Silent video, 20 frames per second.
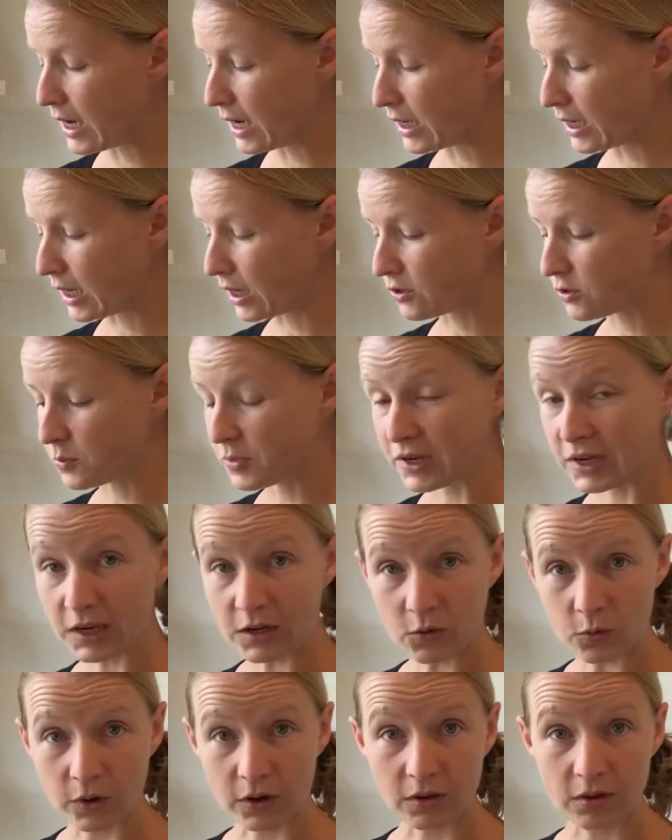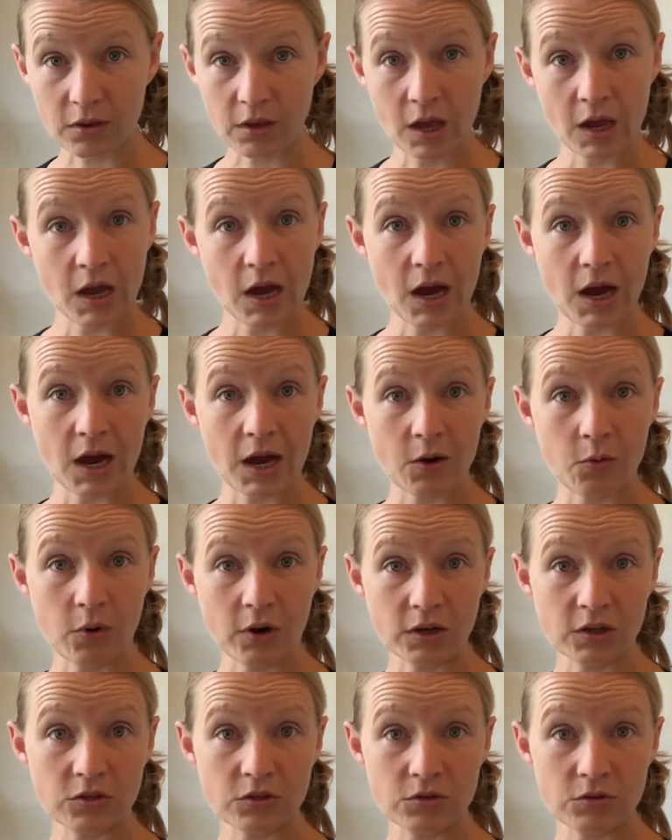Now, to begin with, I
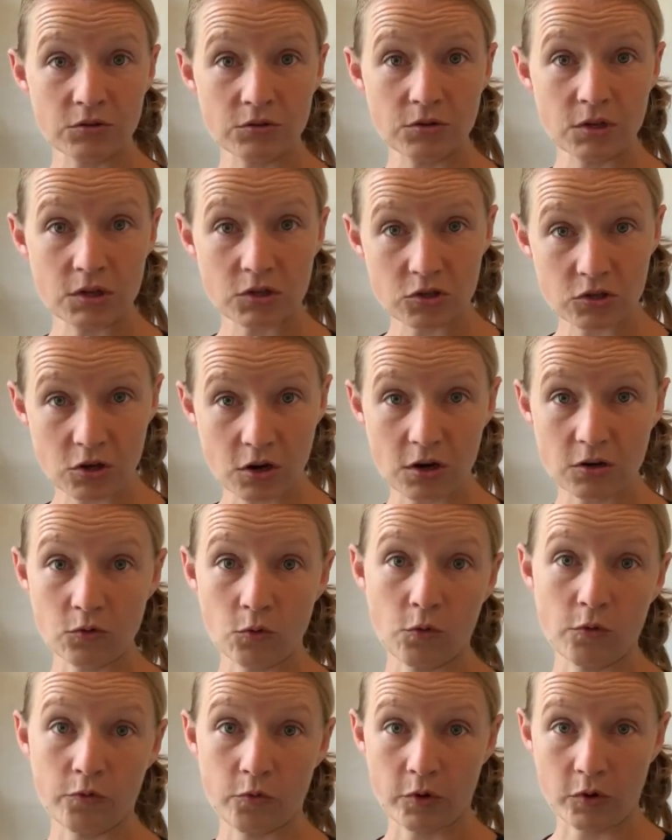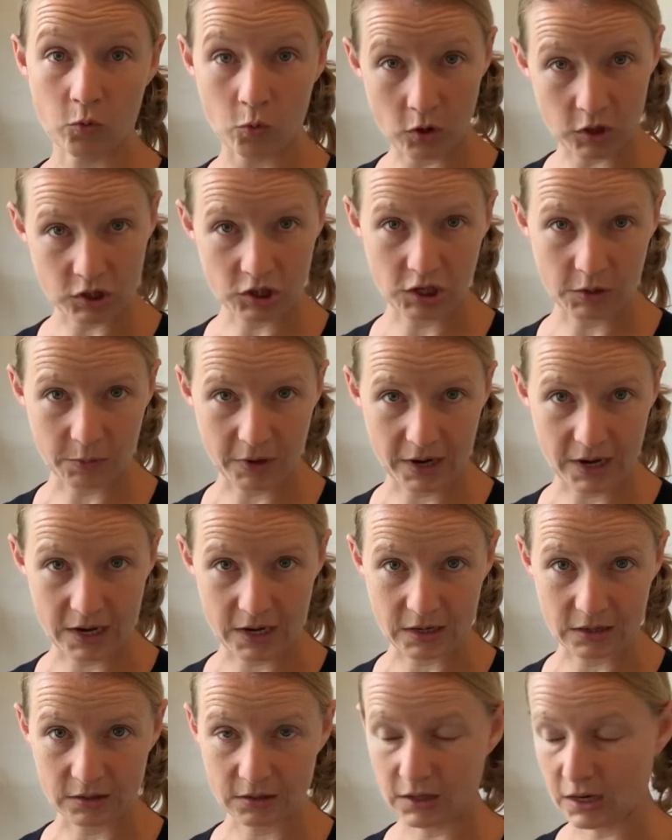want to start off with washing my
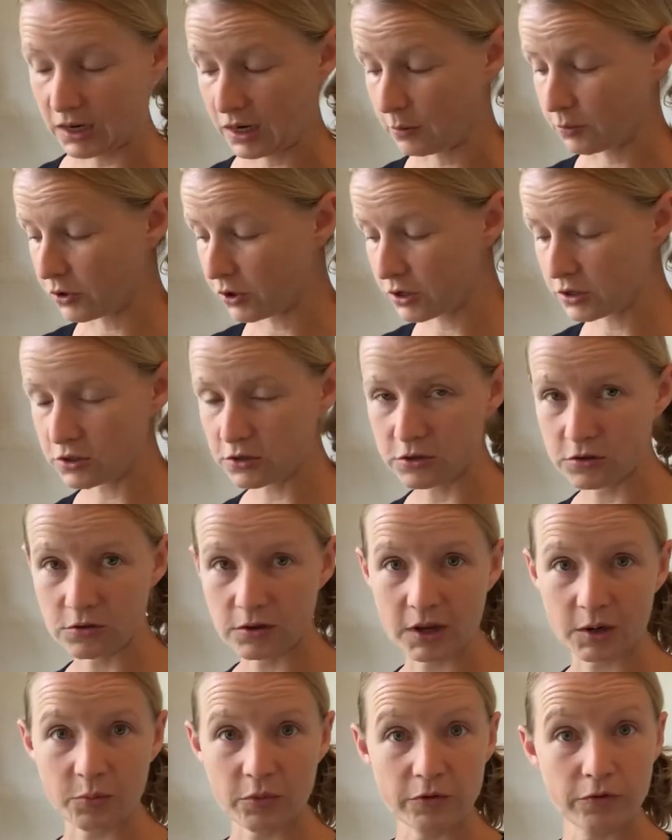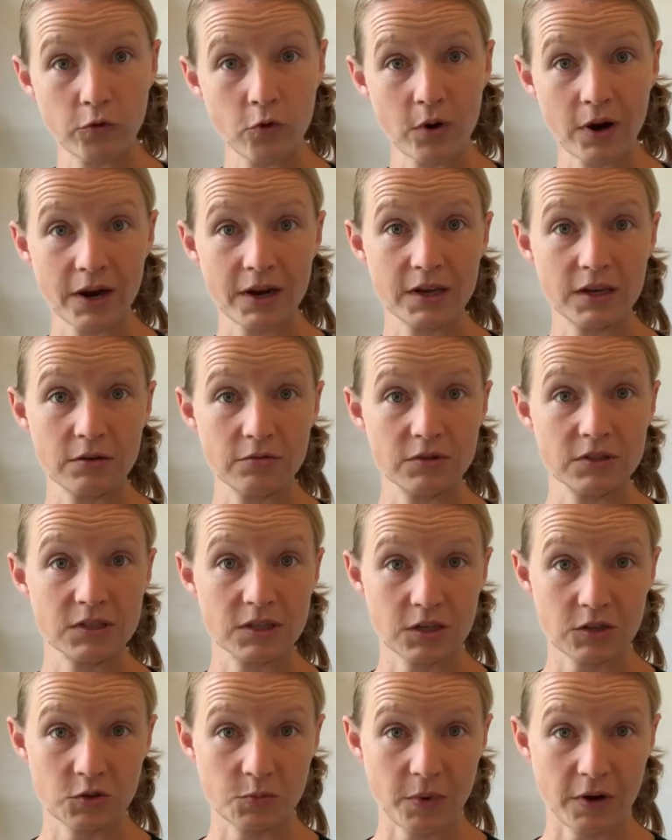hands, and I'm going to do that before I even
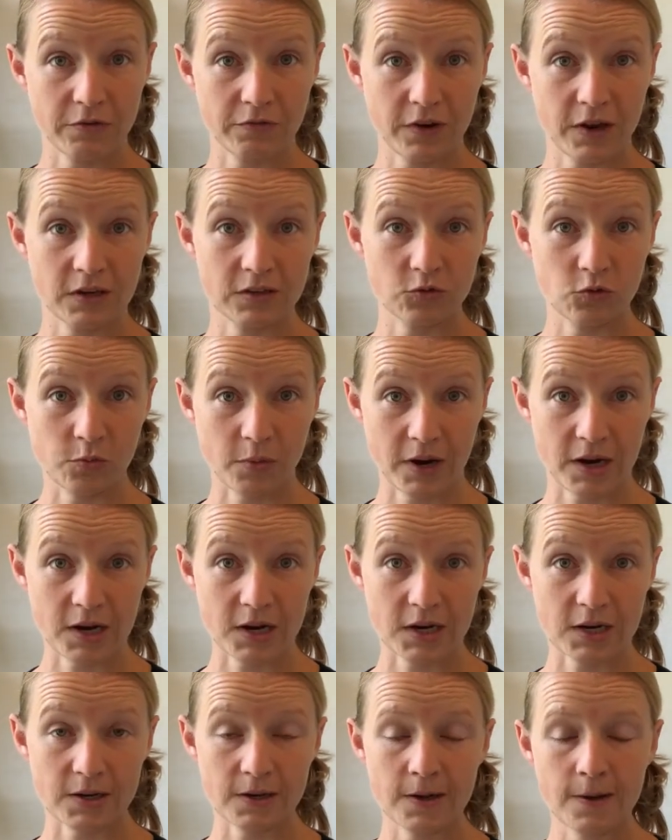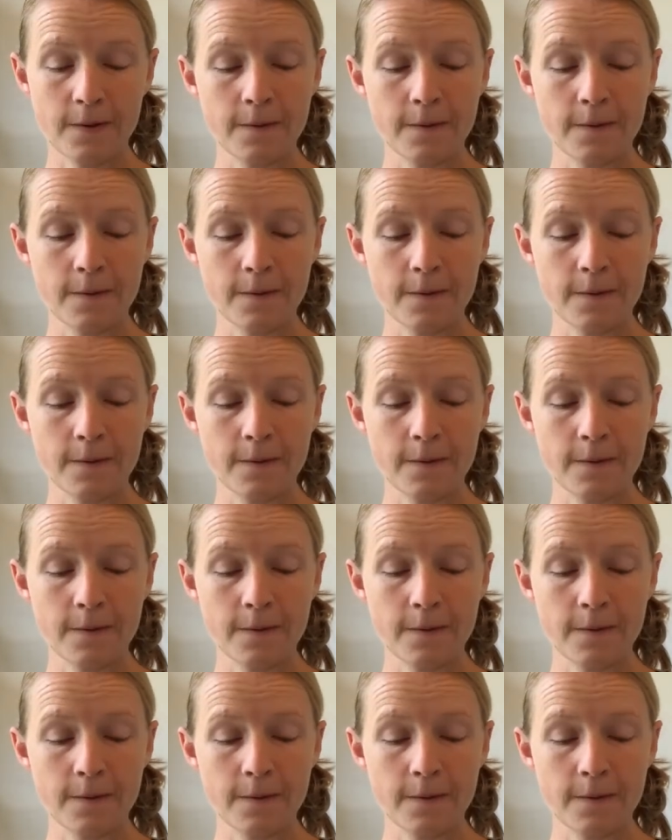touch my face or my eye.